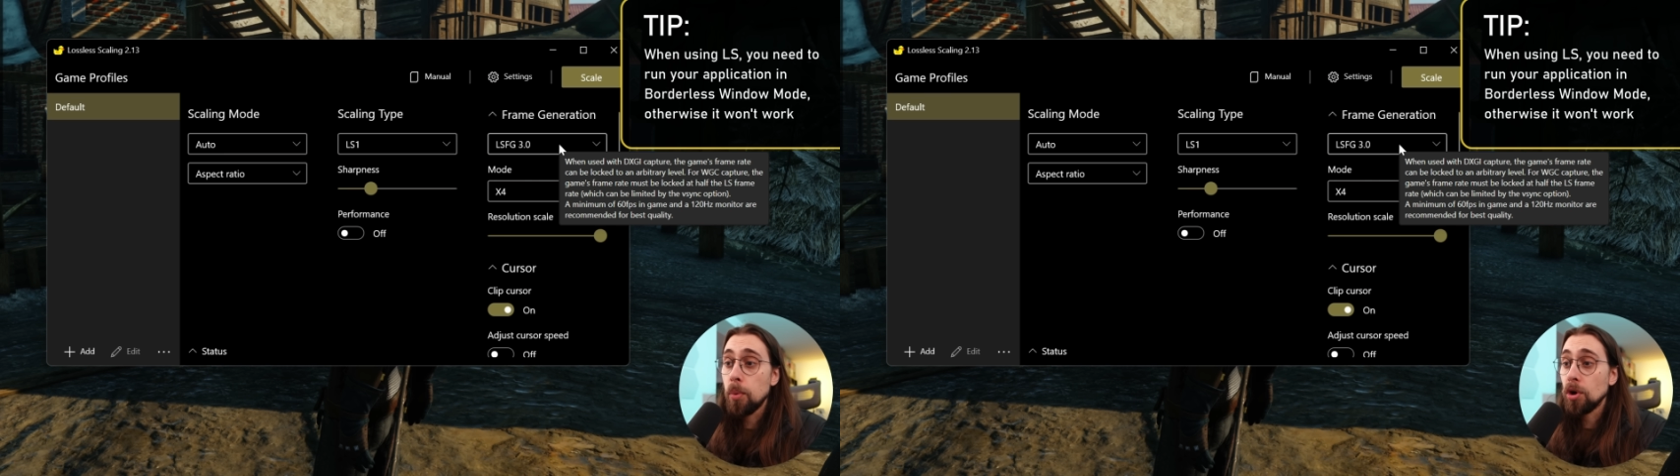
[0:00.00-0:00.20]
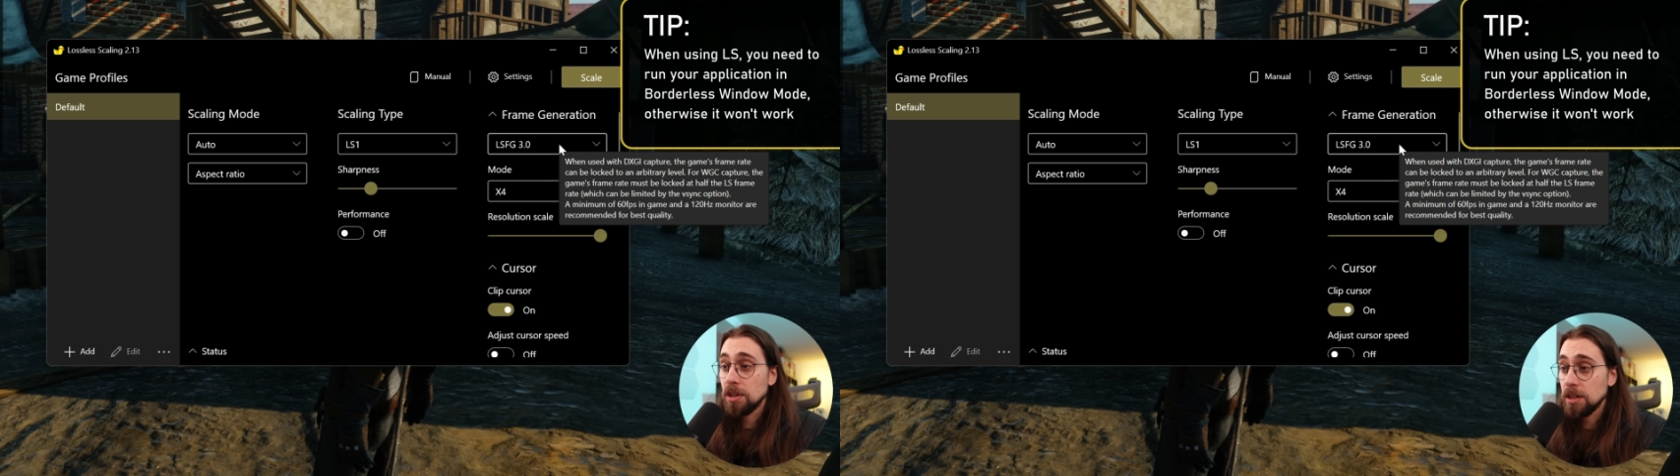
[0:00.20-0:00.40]

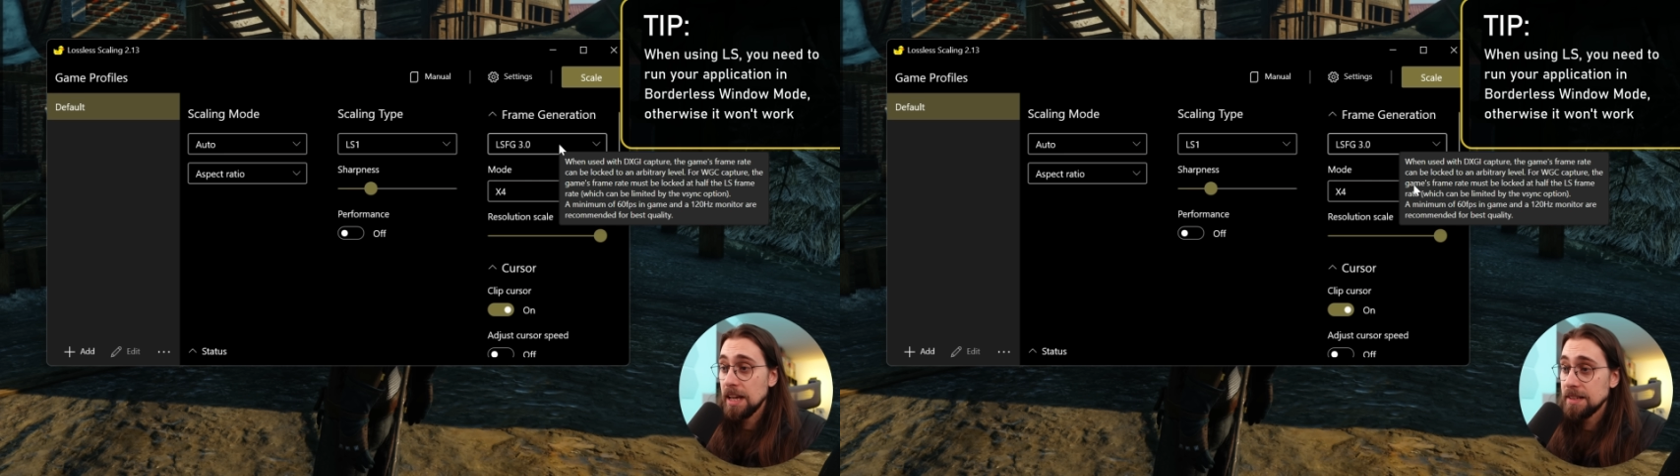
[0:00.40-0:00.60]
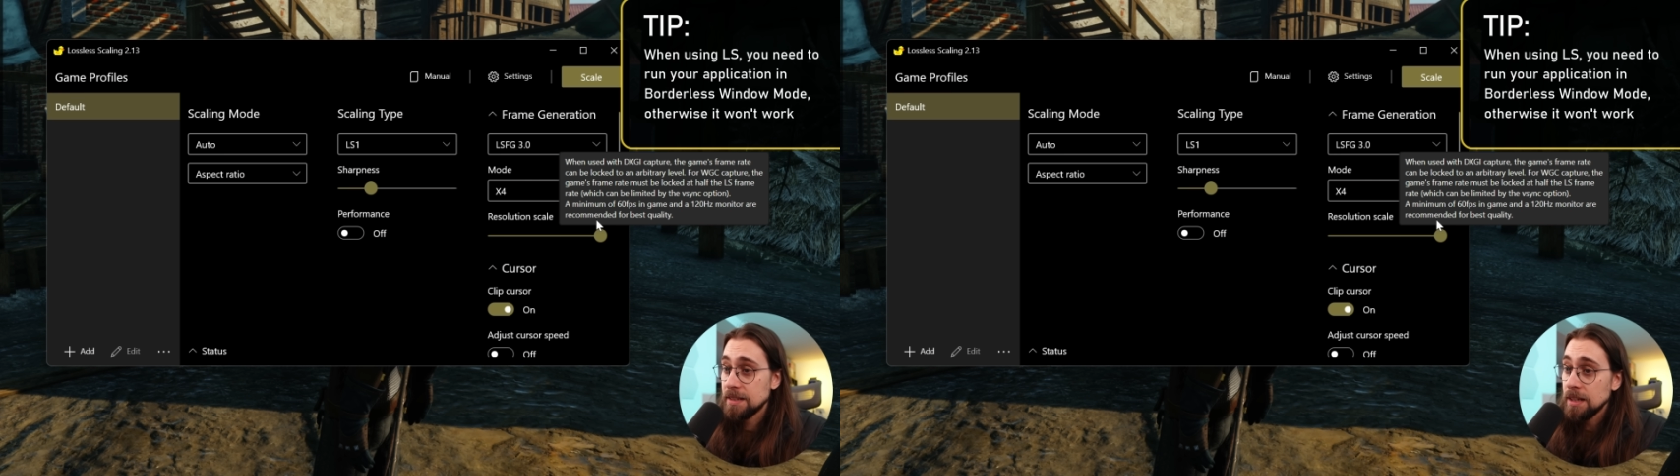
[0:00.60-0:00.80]

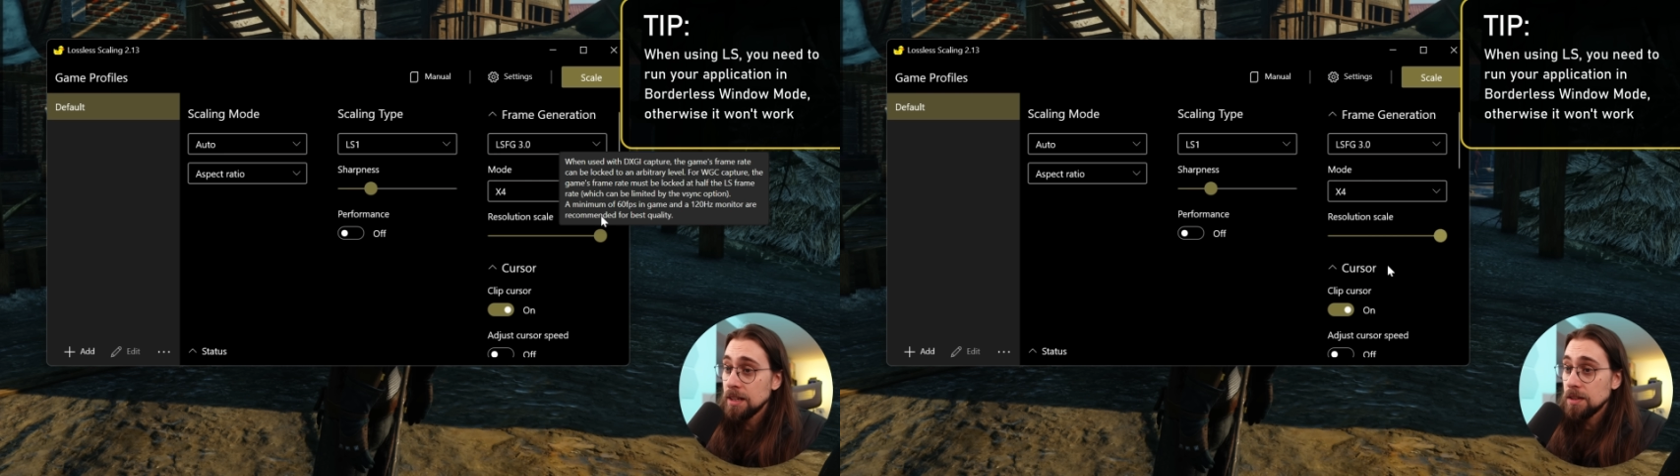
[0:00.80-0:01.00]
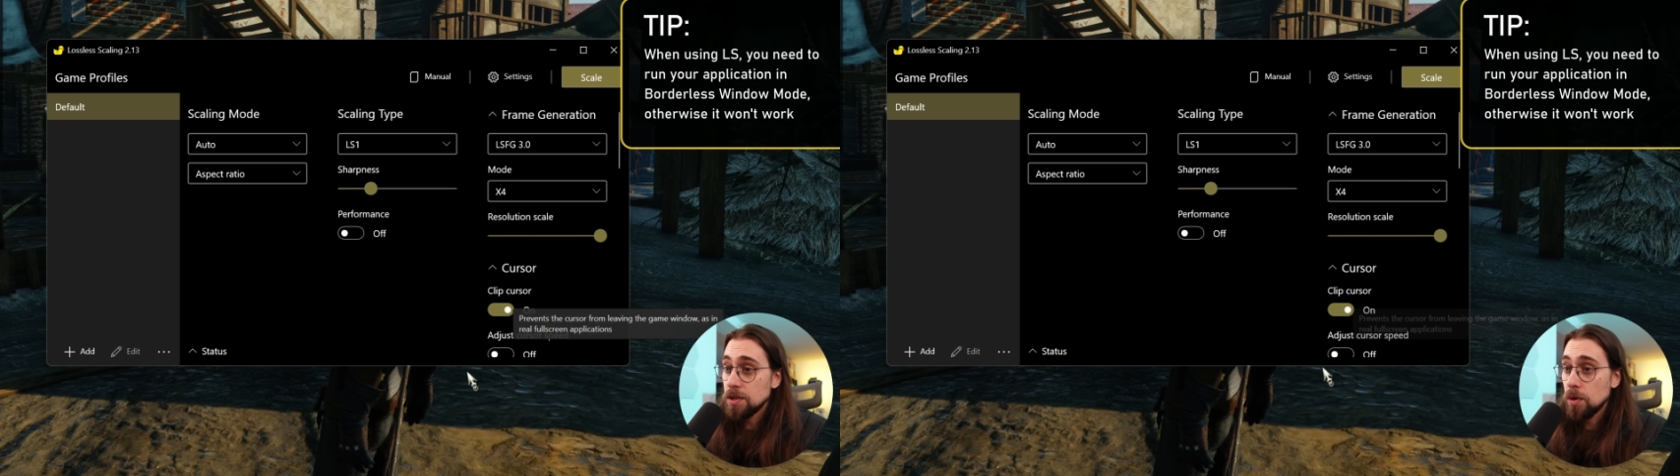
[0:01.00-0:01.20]
borderless,
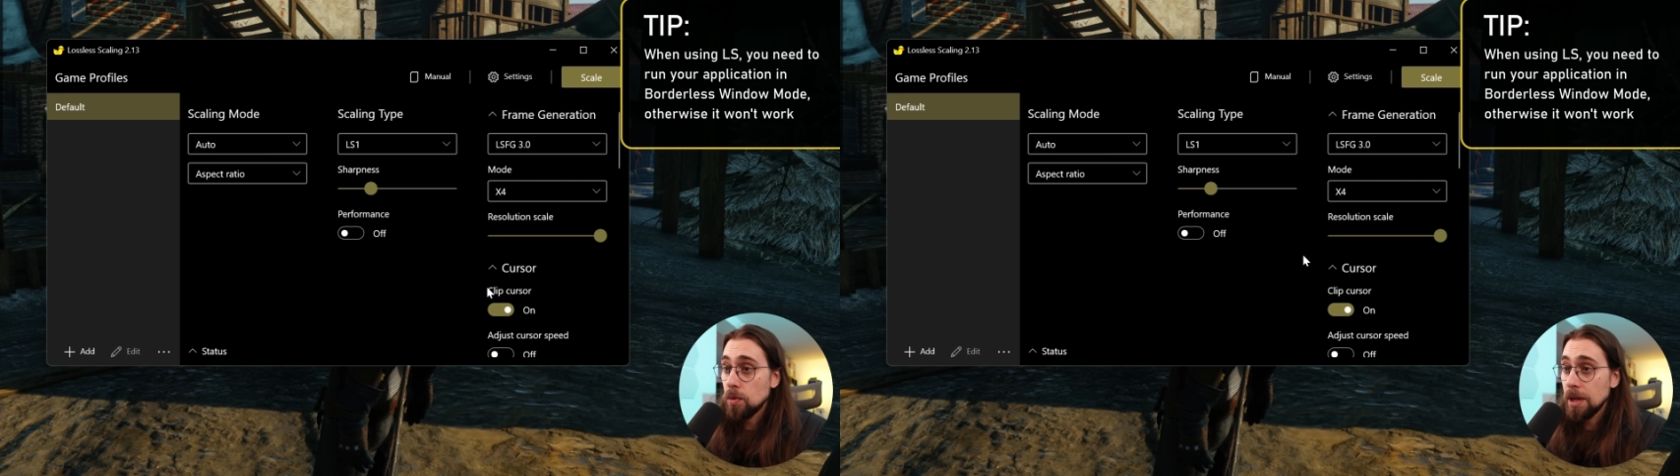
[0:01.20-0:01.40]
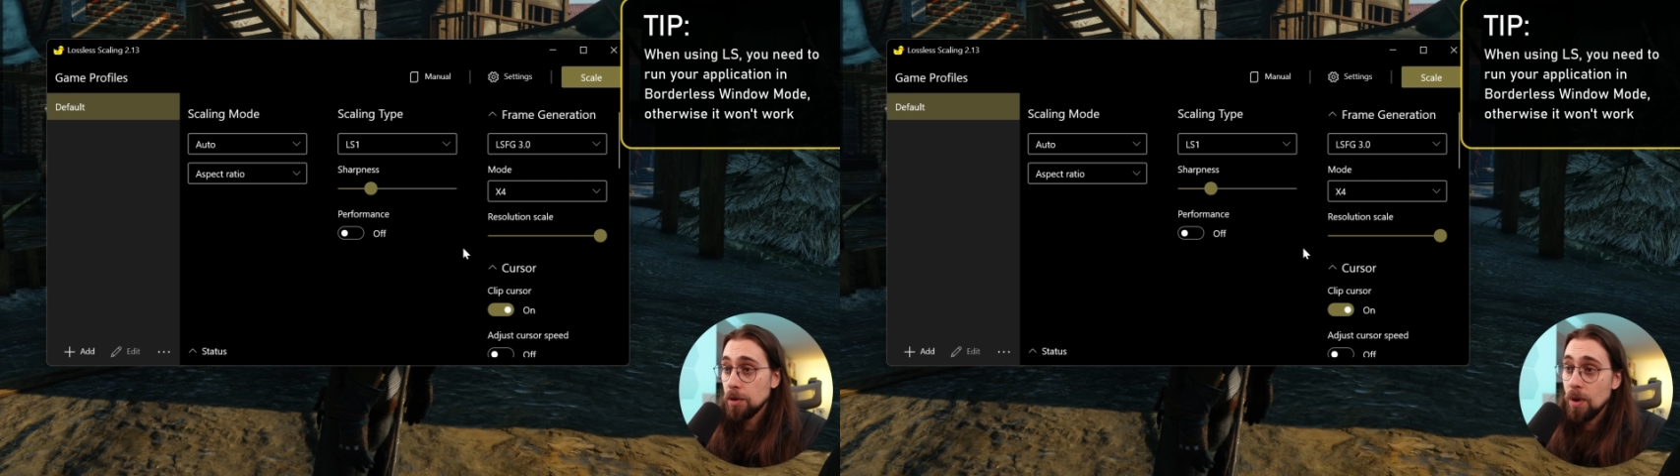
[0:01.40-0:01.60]

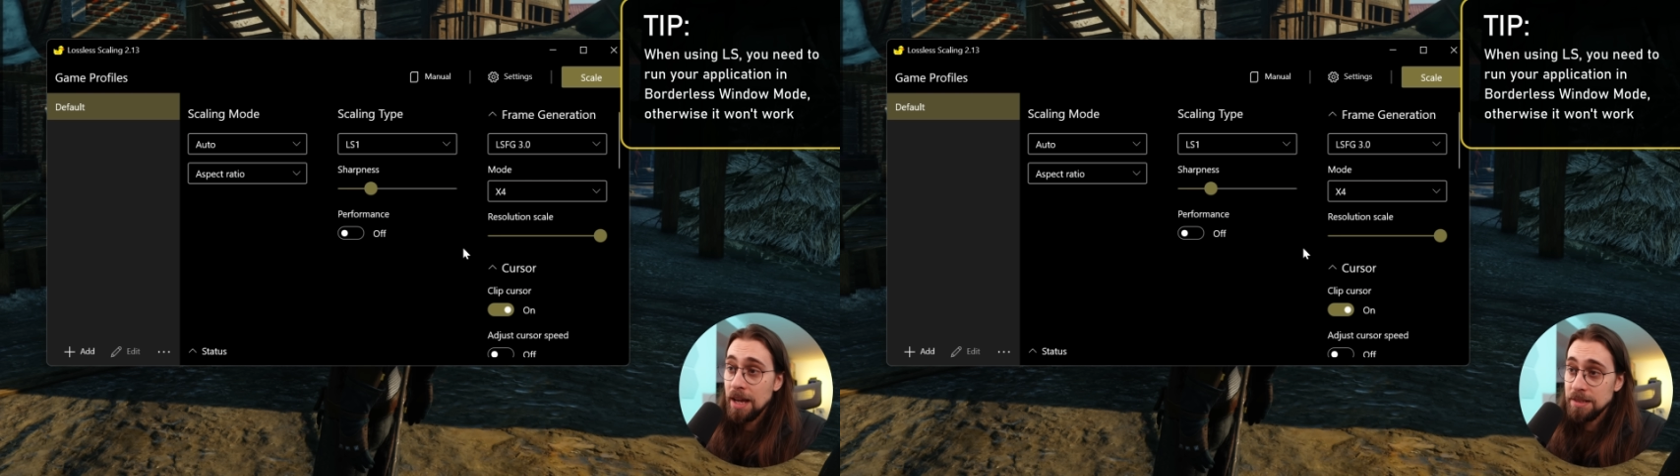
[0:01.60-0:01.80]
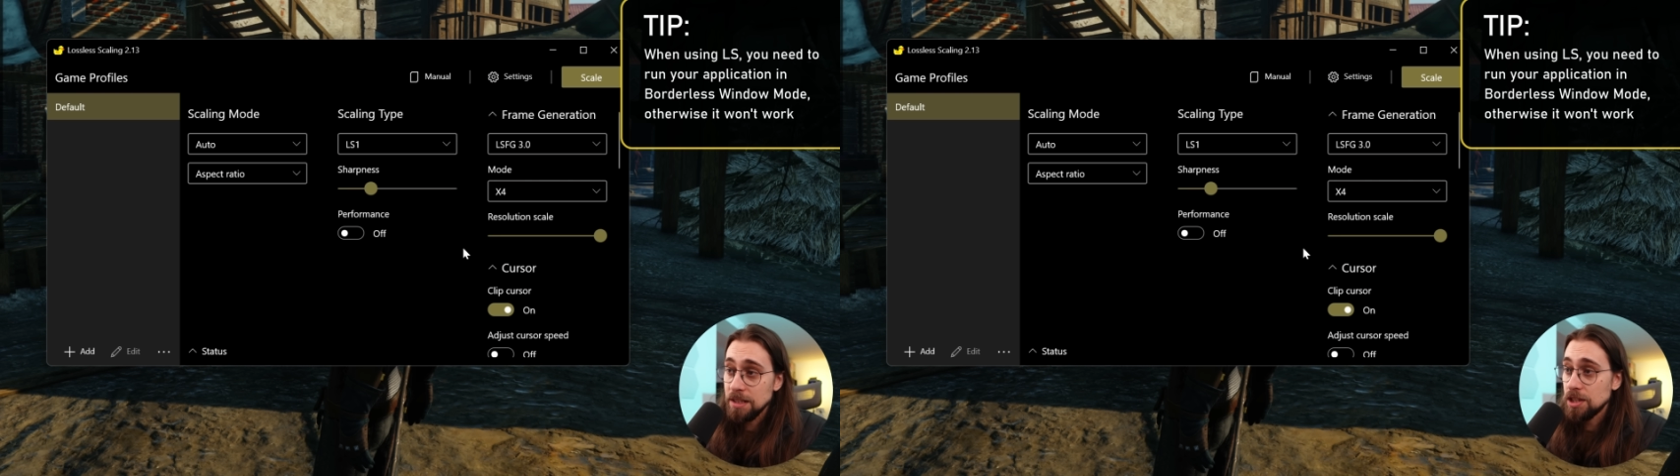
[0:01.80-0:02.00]
so otherwise it